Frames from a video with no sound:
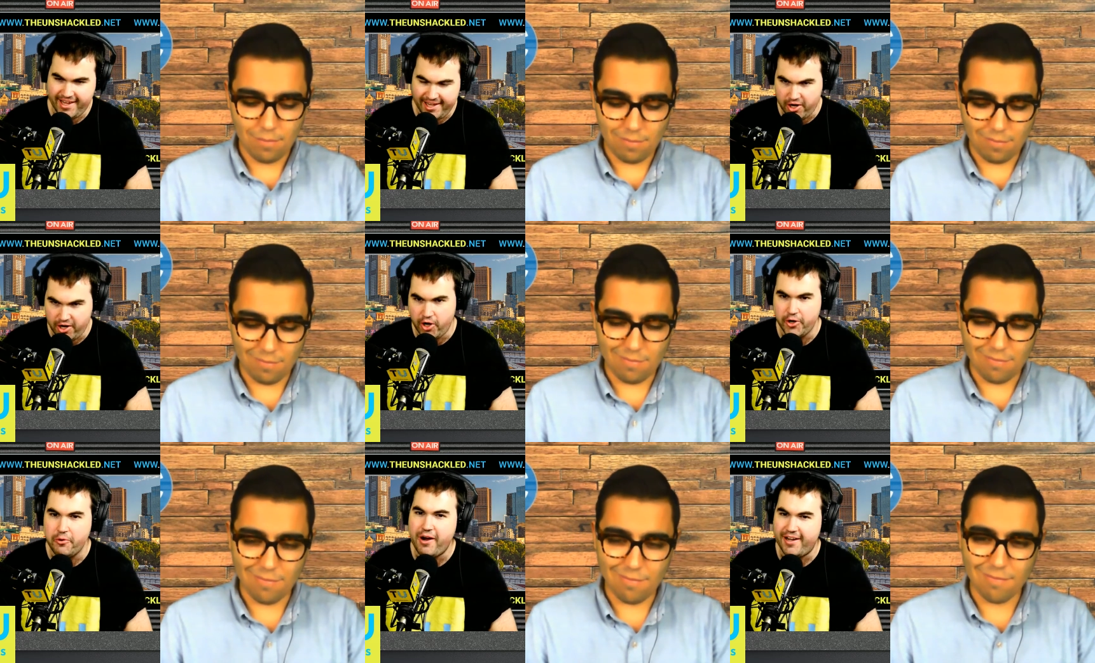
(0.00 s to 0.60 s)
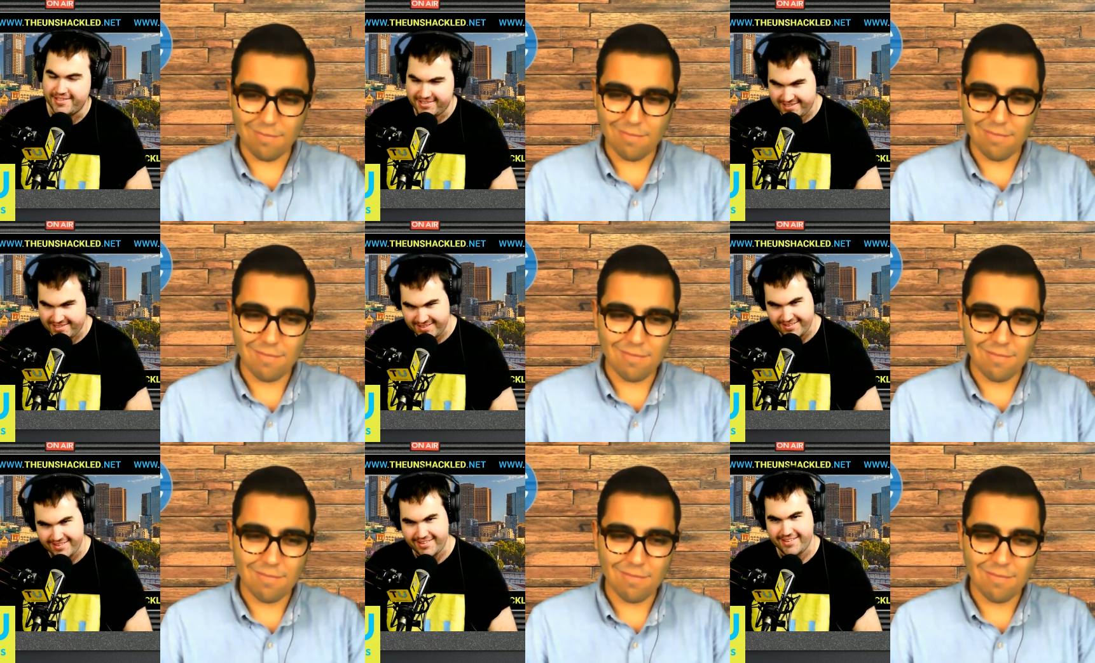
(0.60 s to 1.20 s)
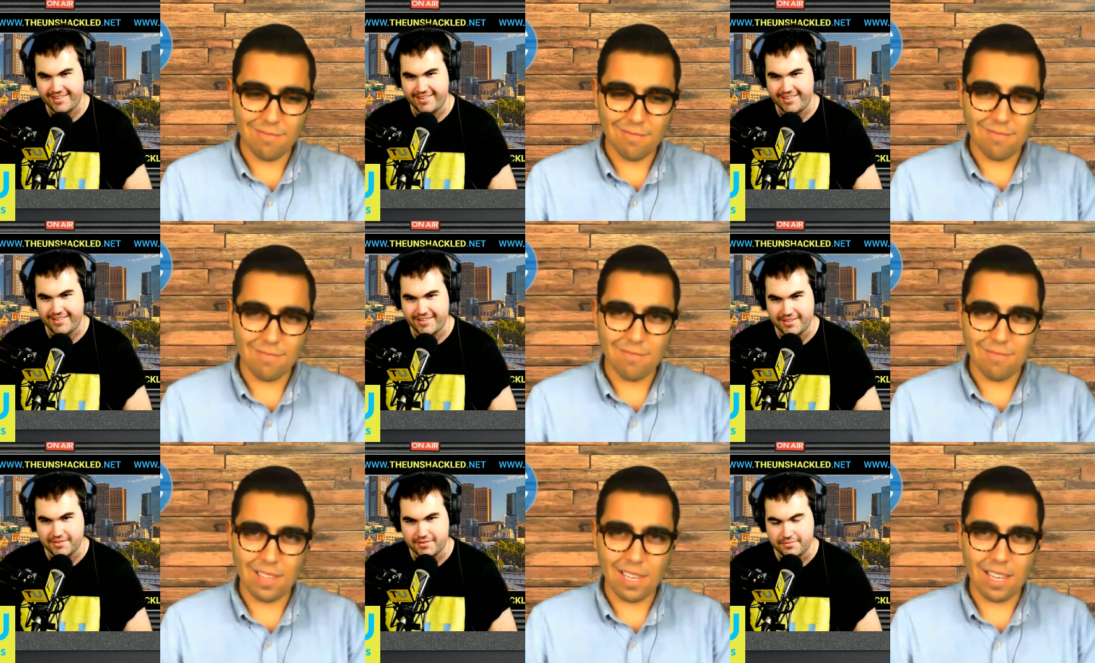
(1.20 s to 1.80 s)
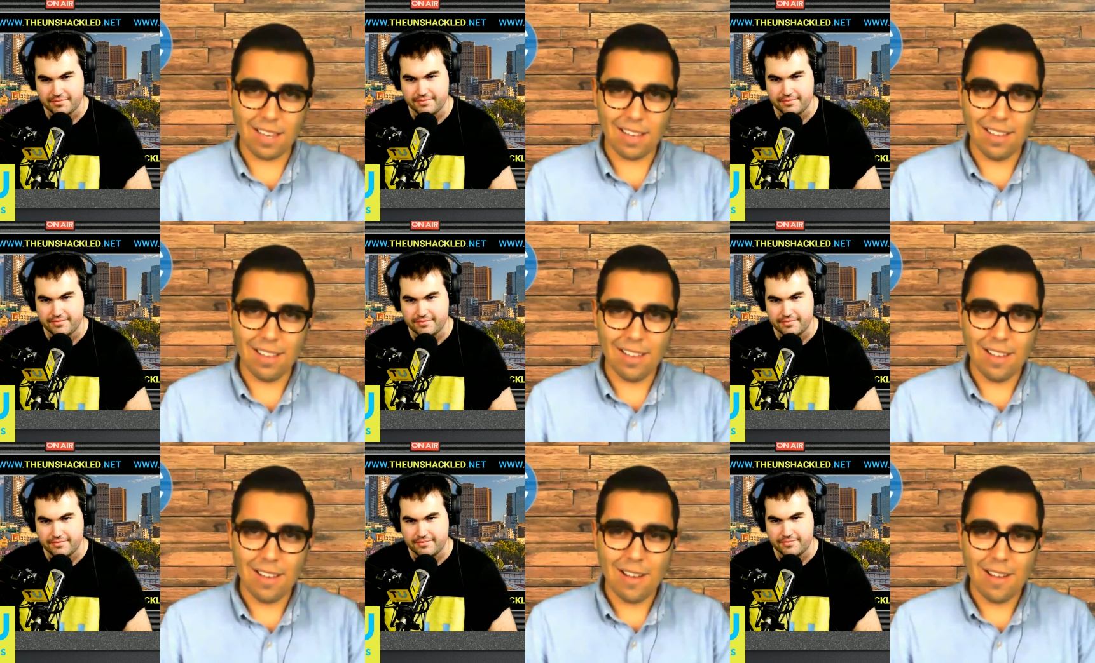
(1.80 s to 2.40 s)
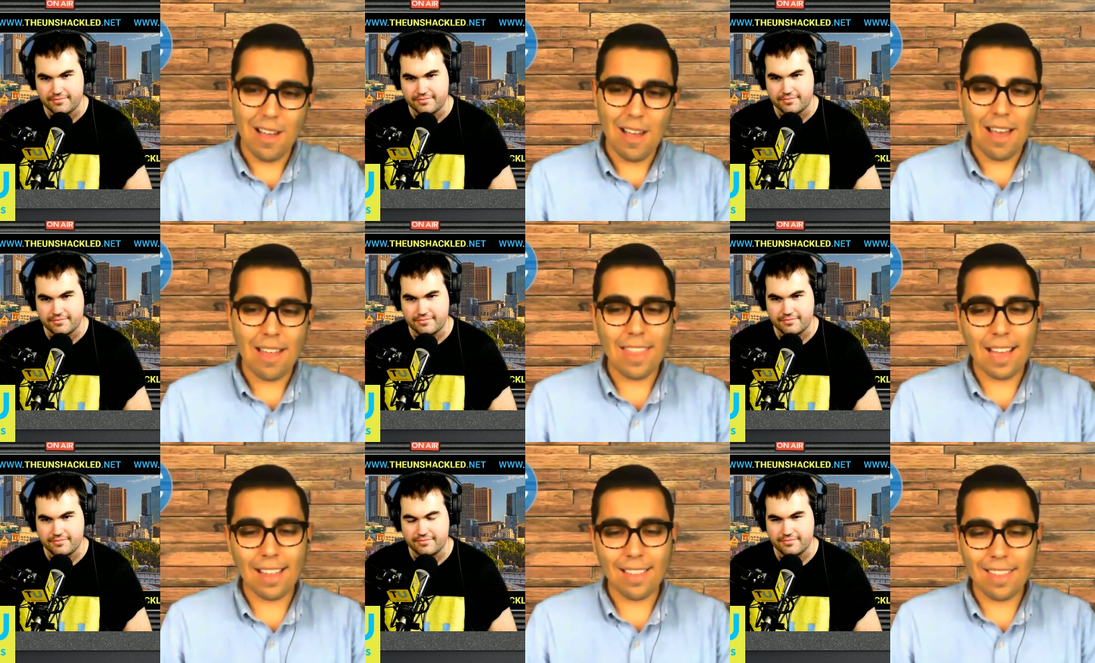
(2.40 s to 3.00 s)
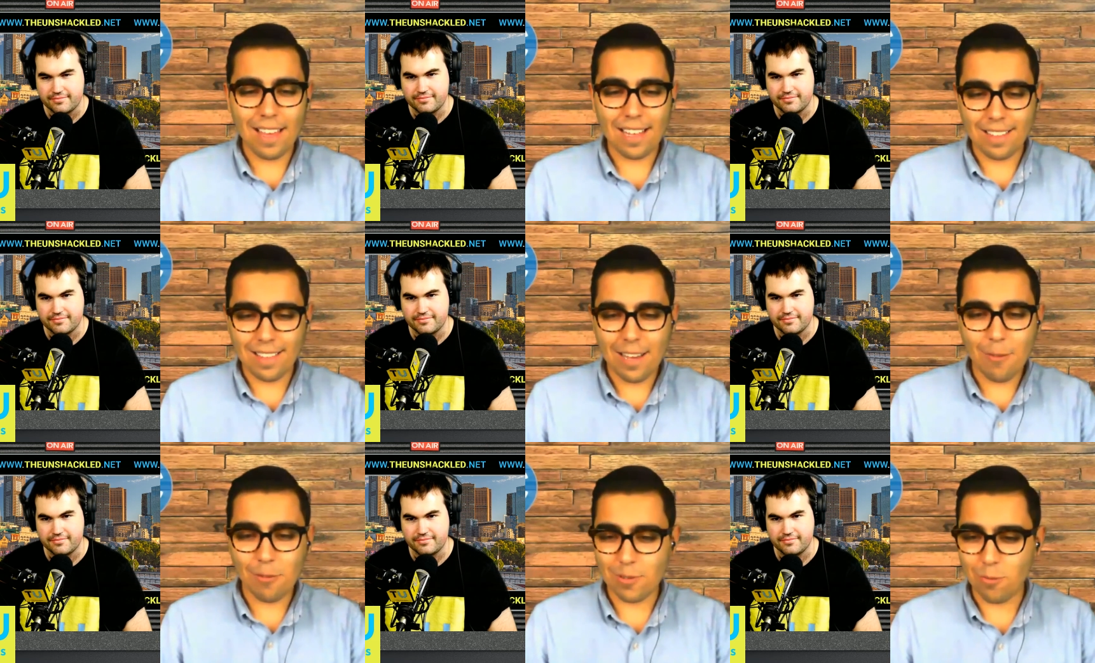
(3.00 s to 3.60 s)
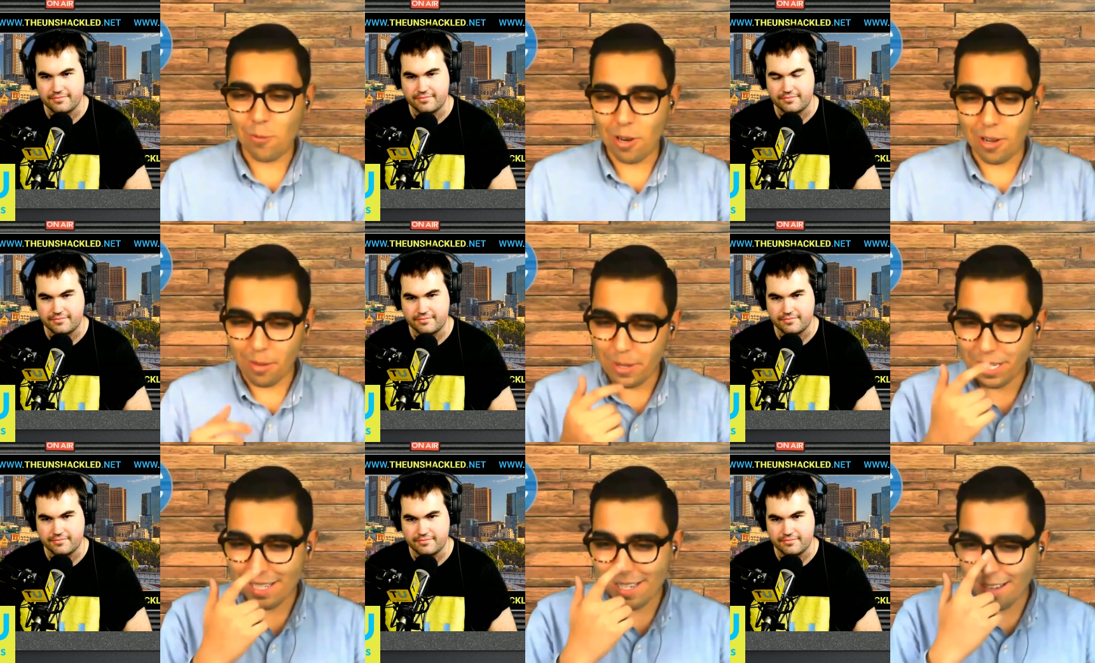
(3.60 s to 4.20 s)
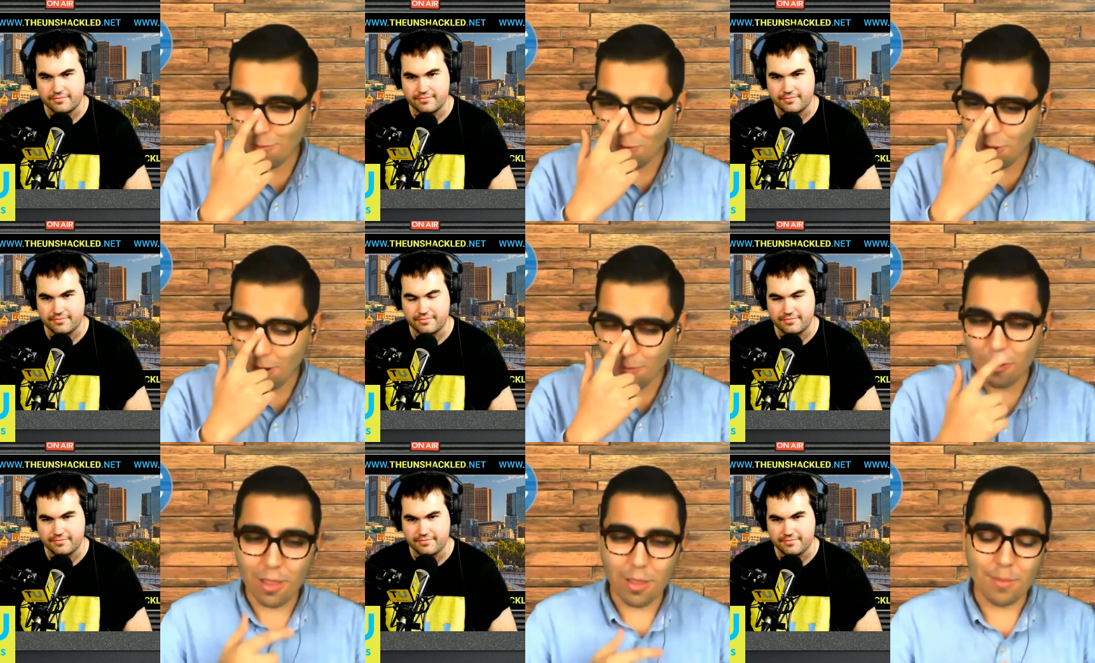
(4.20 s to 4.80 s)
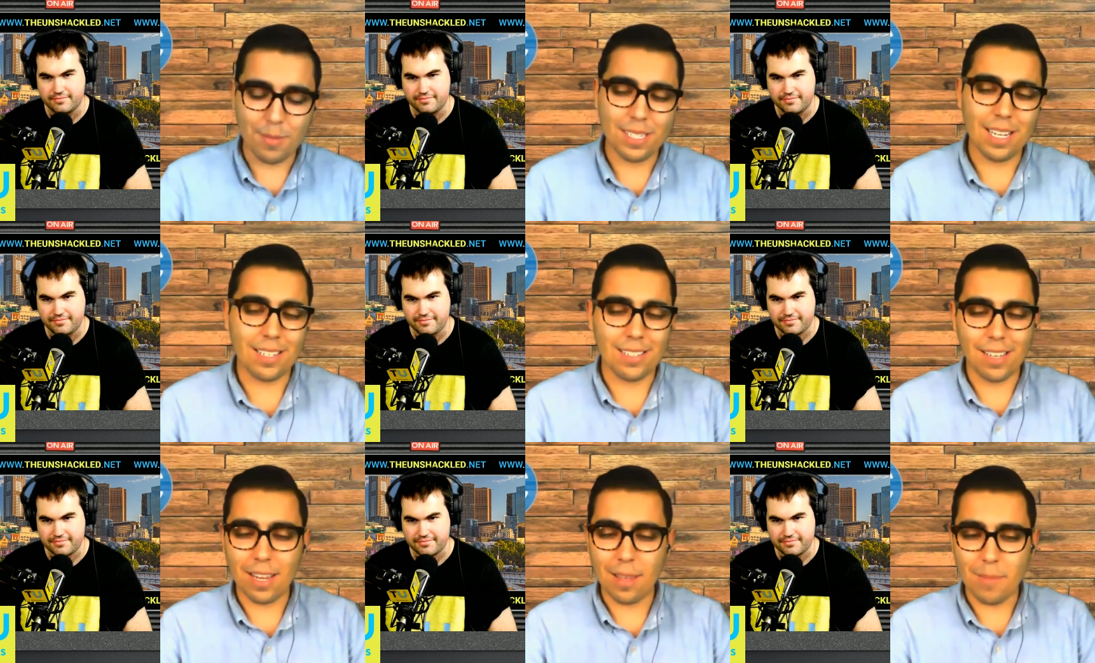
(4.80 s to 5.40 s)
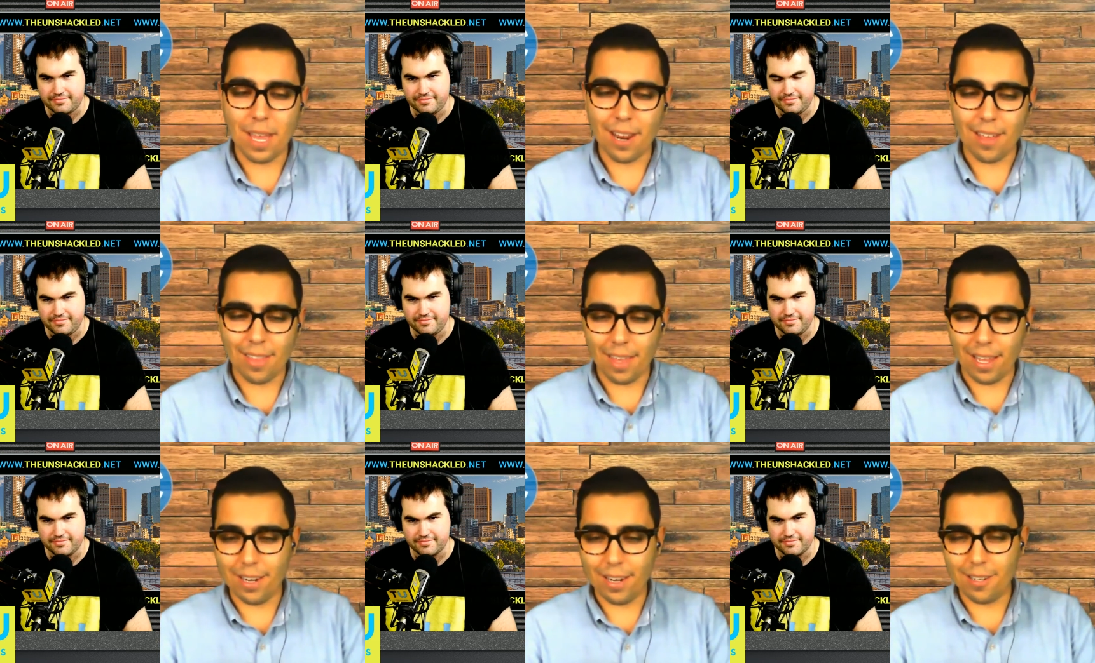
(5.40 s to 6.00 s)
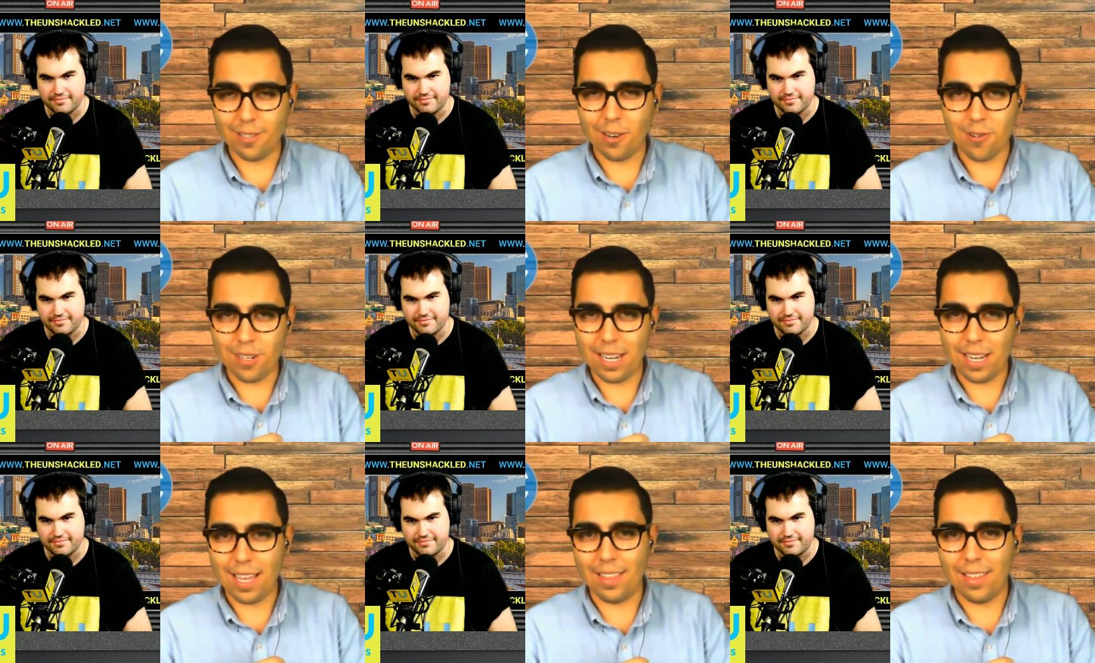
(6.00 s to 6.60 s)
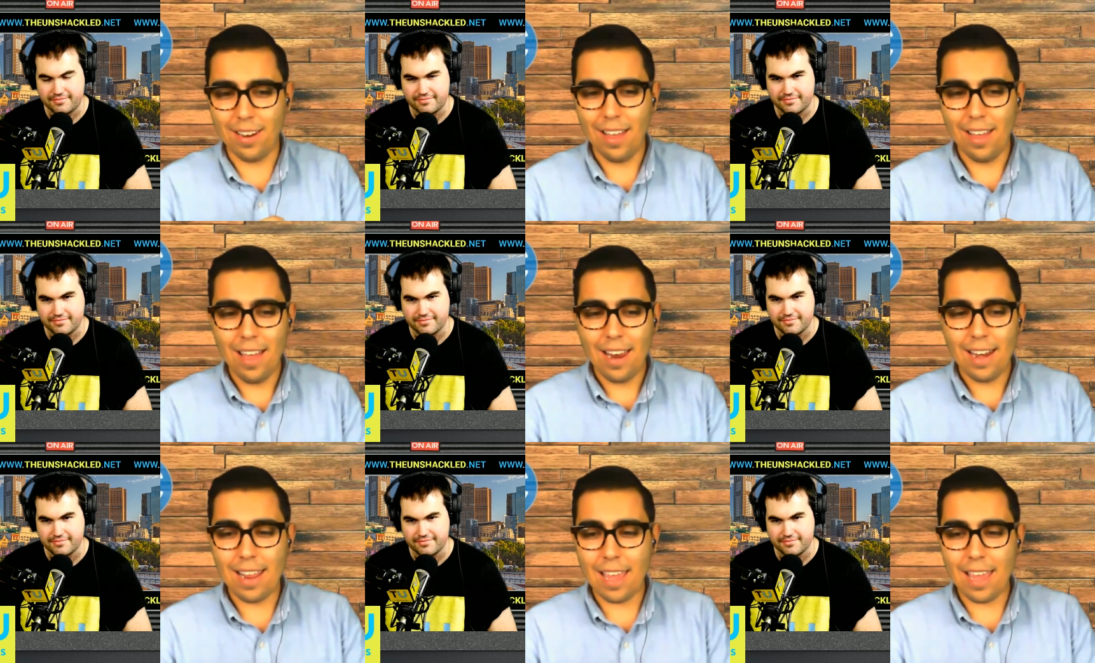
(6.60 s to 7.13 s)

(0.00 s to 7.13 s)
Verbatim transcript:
Speaker 1: owe us.
Speaker 2: Yeah. That, that that was one of the mistake one, one of the mistakes that he made. I think he doesn't understand that NATO